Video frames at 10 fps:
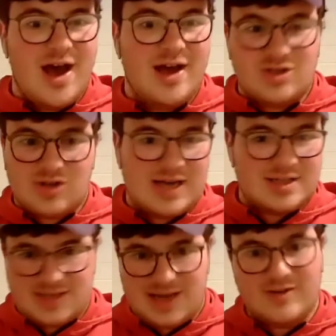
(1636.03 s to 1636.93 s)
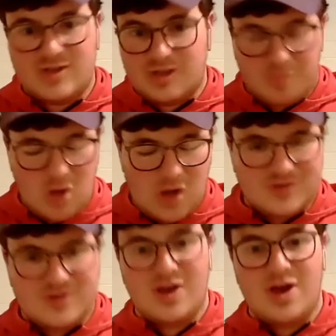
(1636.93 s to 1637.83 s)
Trask, Davis, and
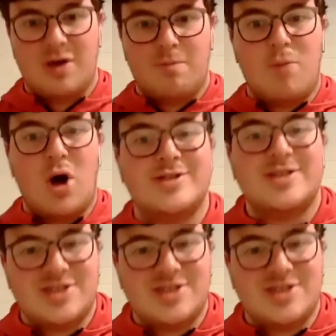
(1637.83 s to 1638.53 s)
Mond. Mond